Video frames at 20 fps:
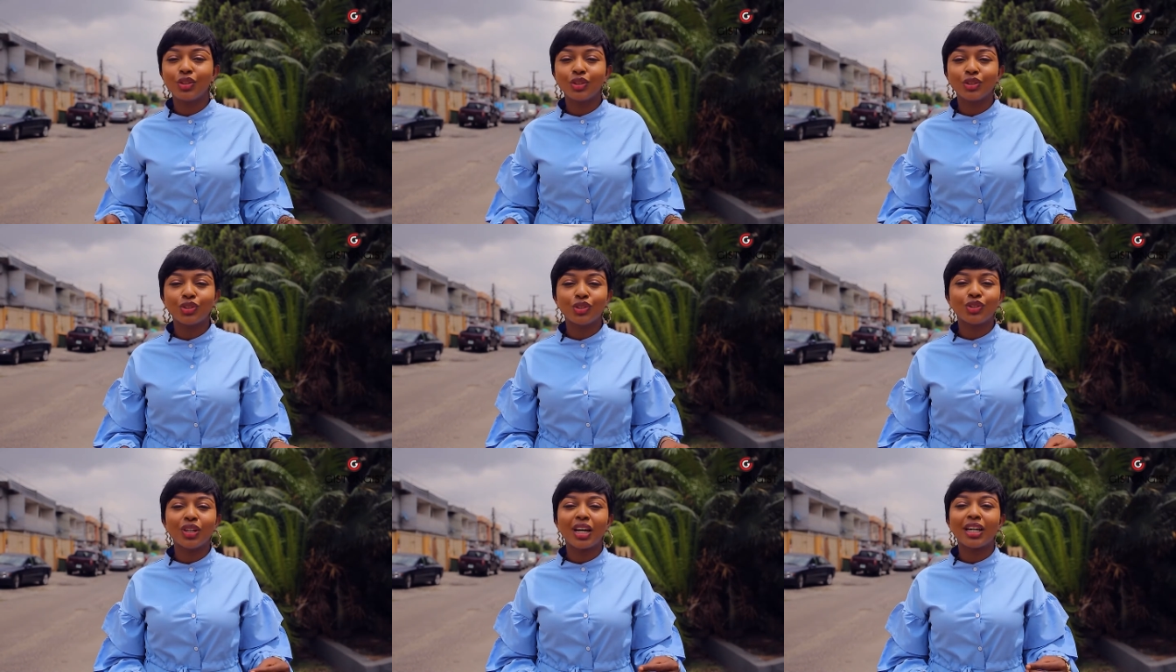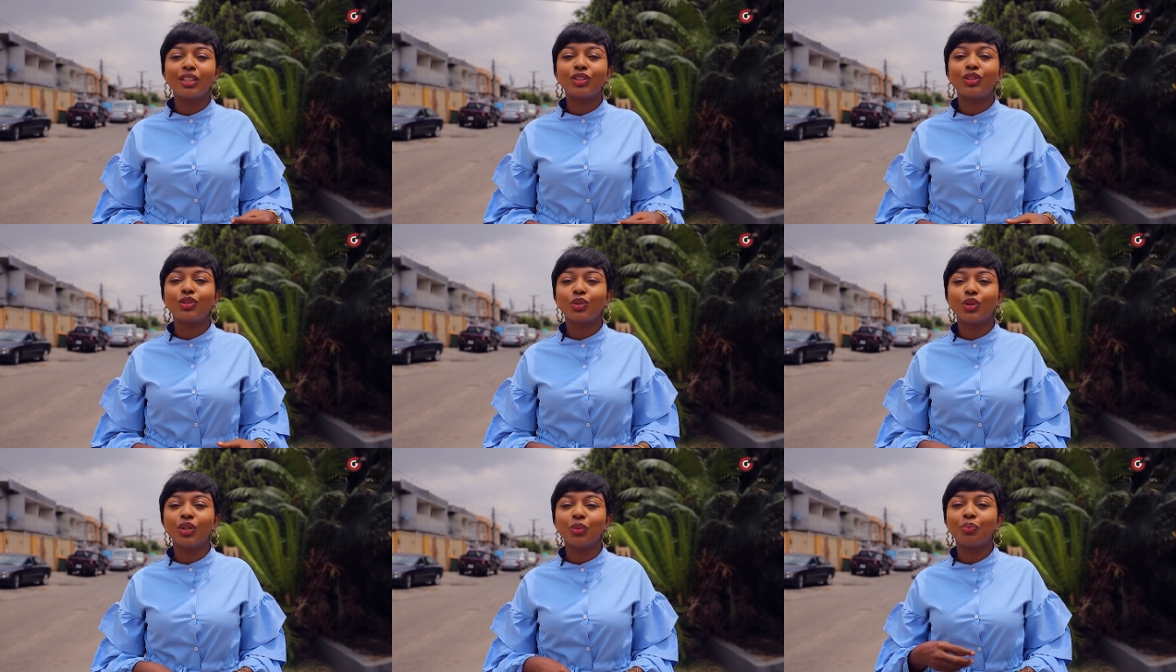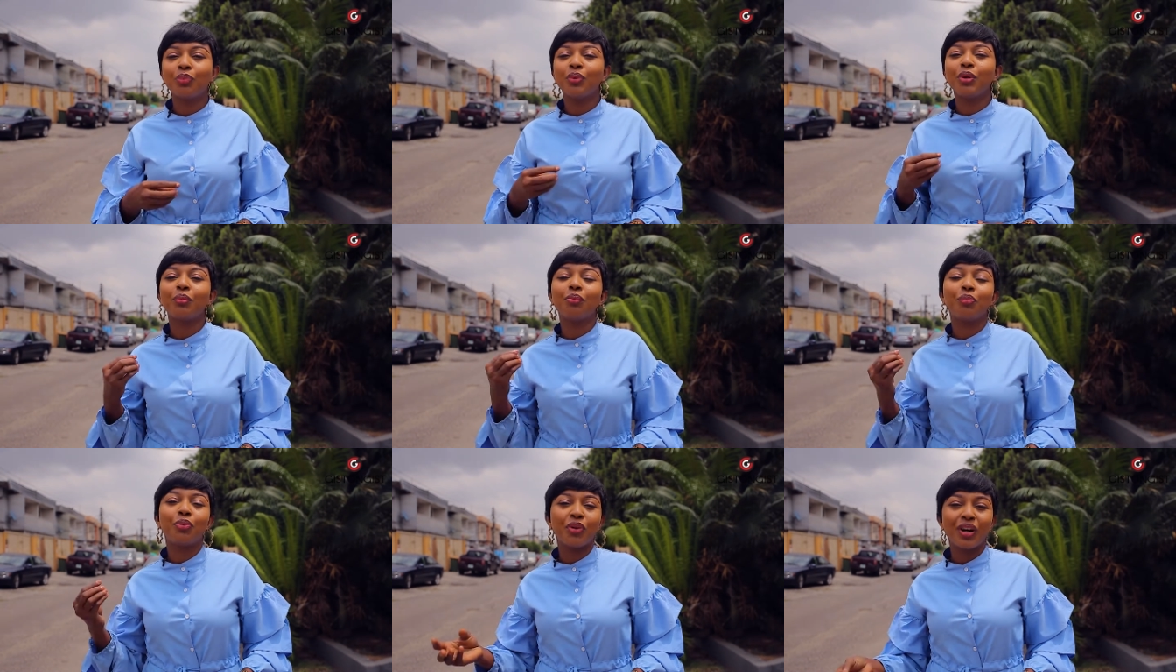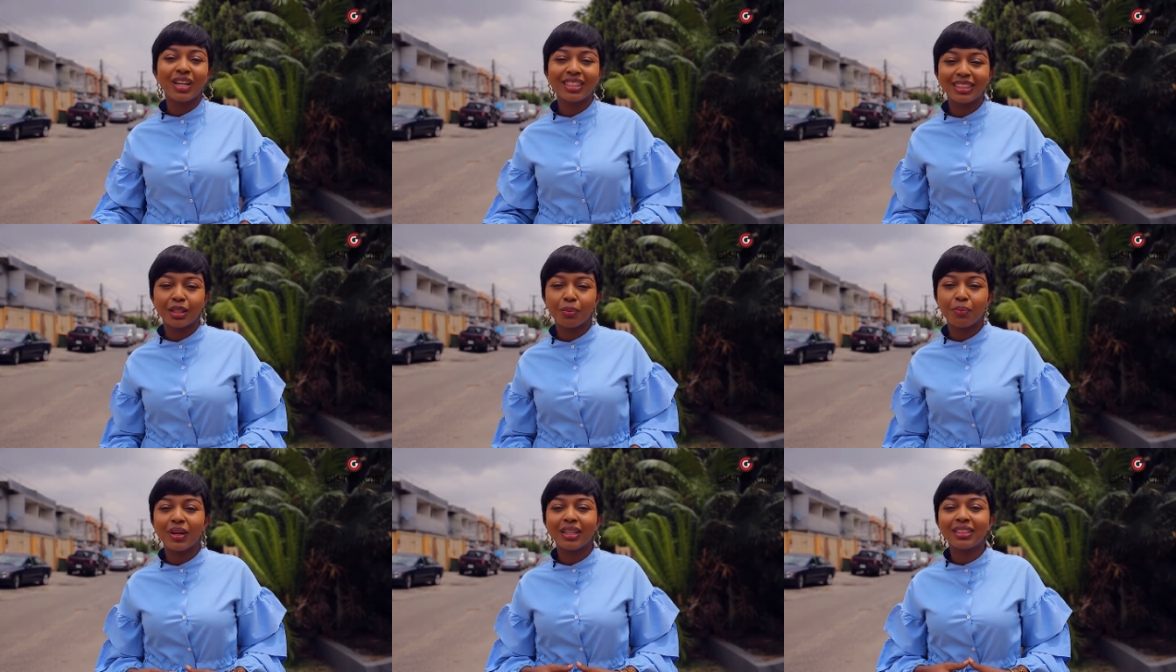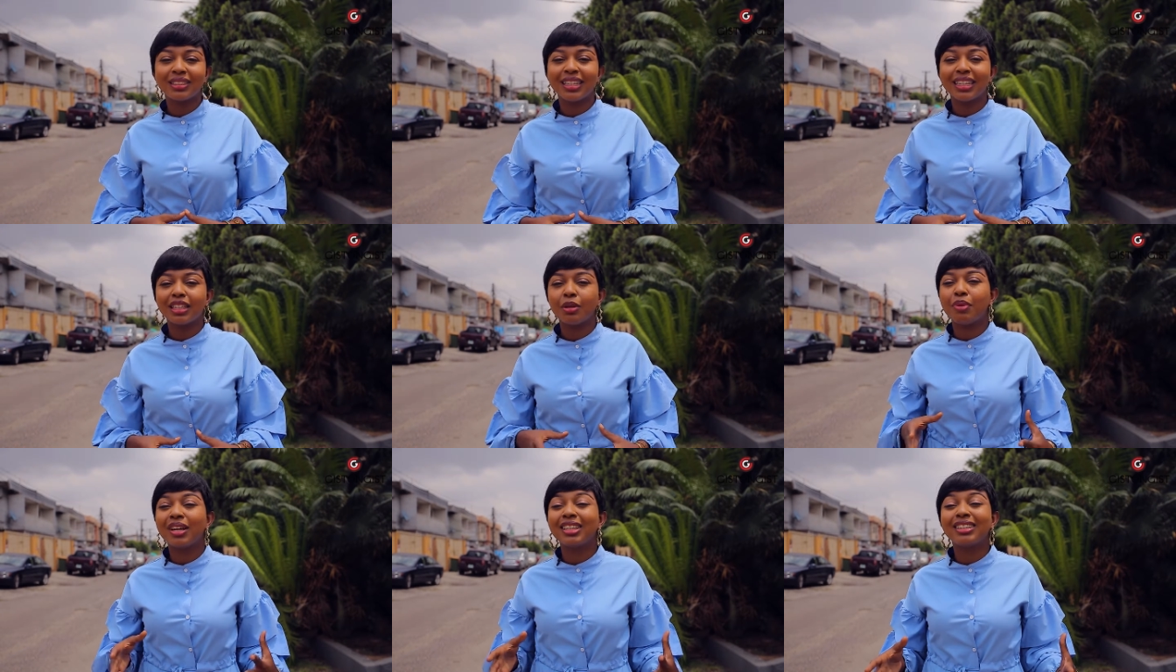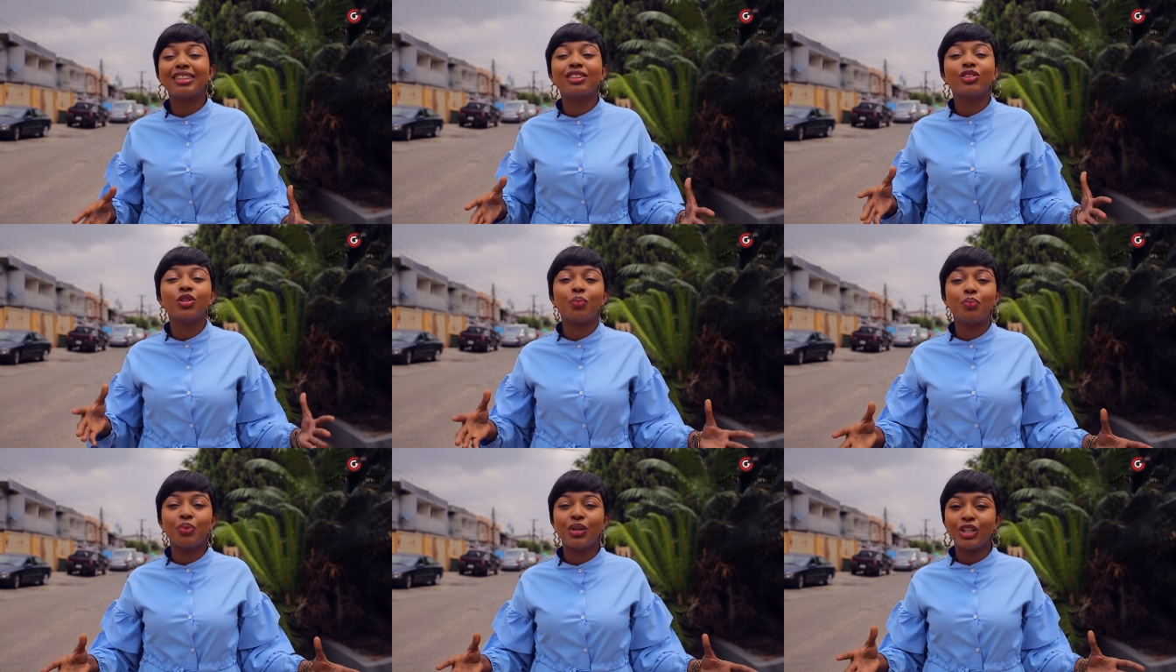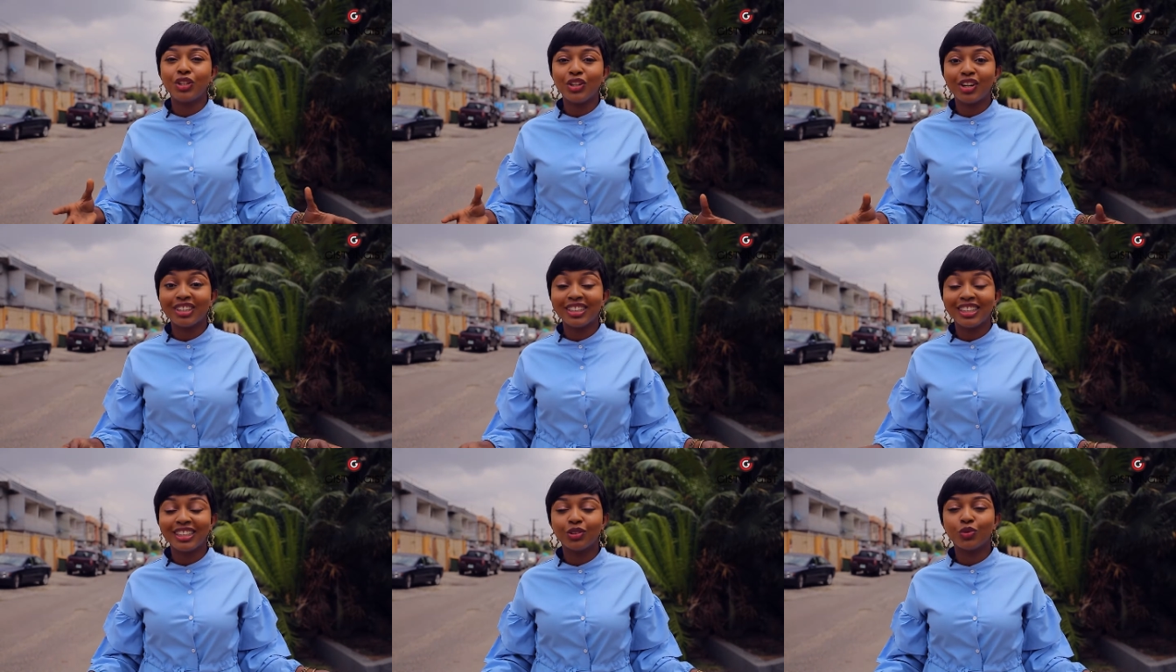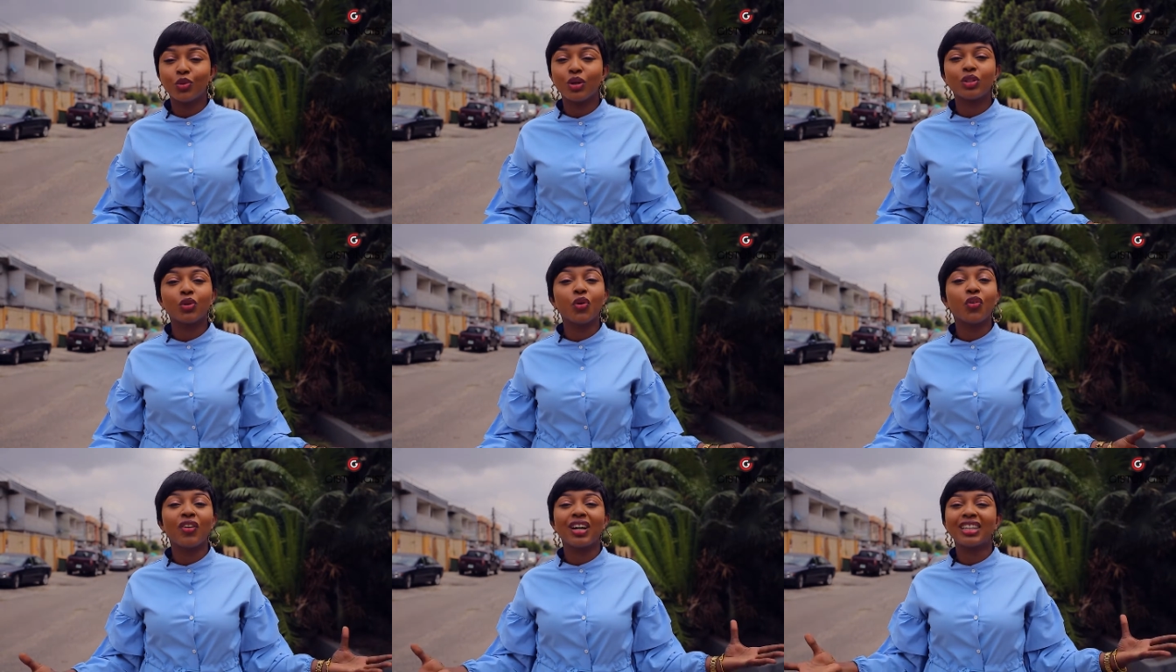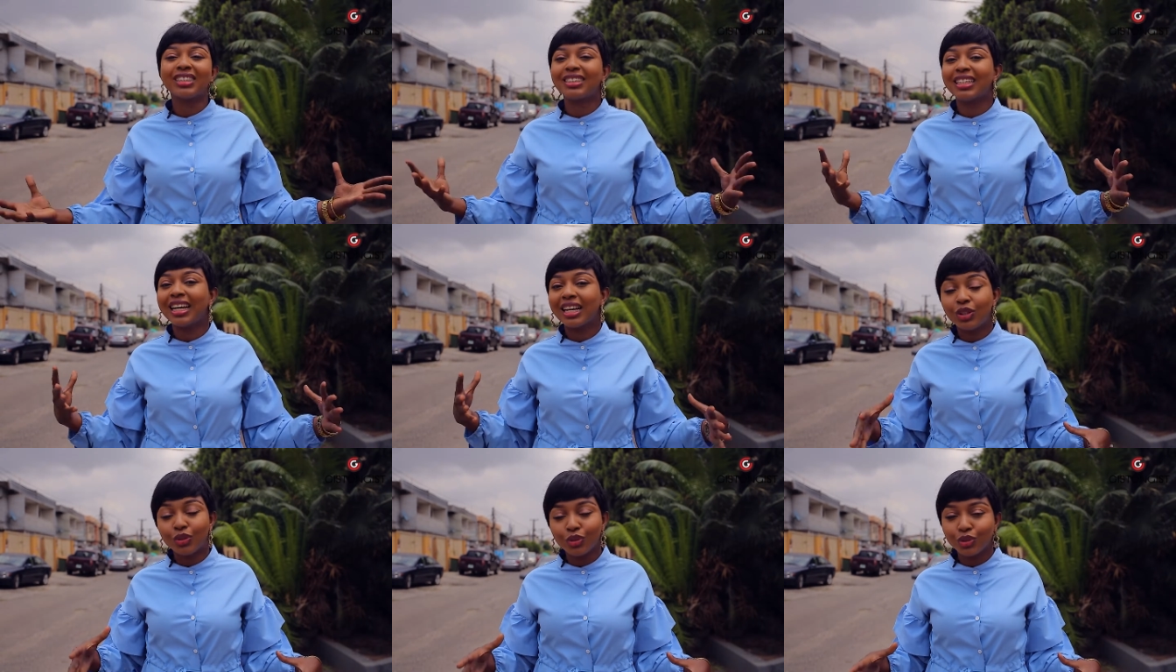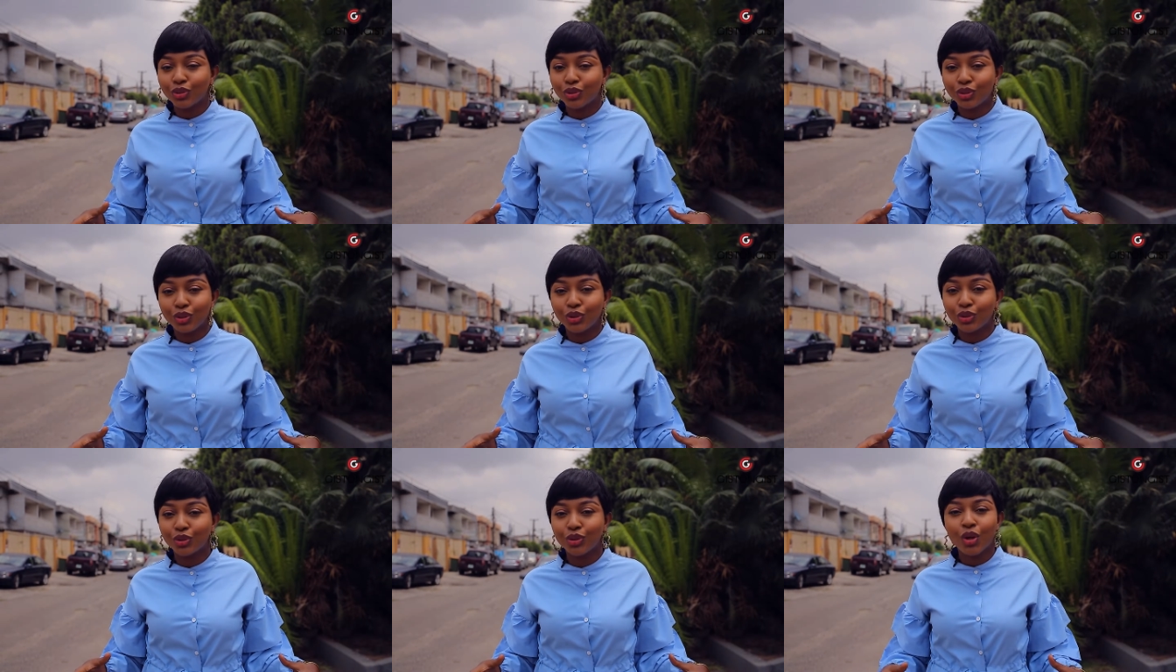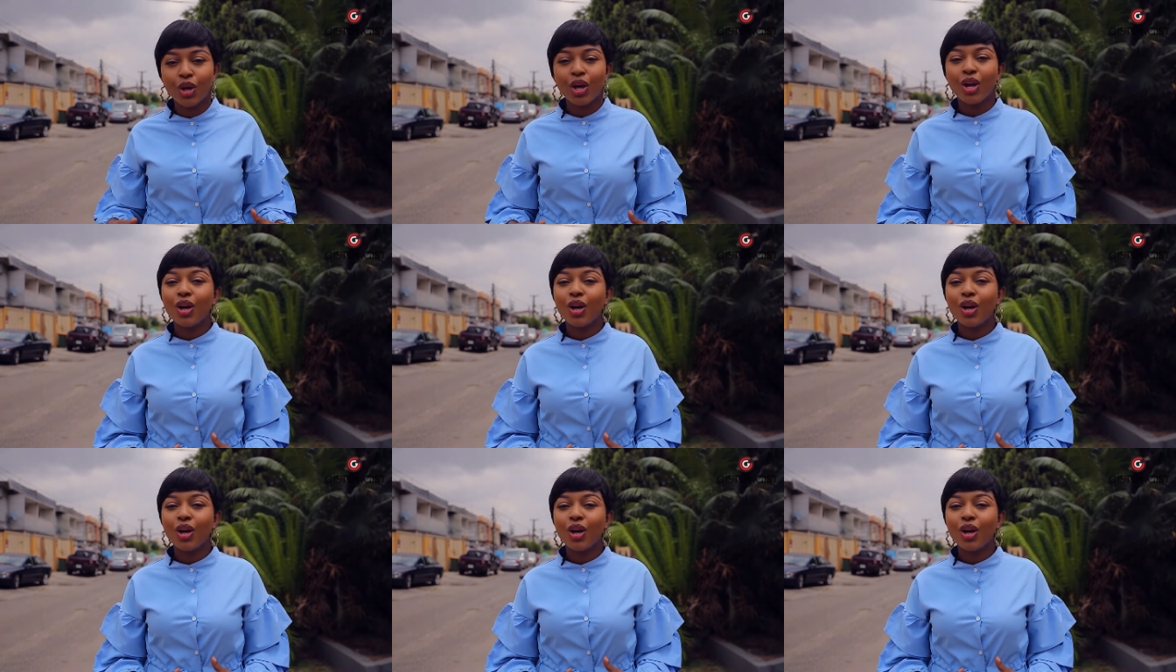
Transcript: you're trying to impress the person, and the person's opinion is what overshadows you,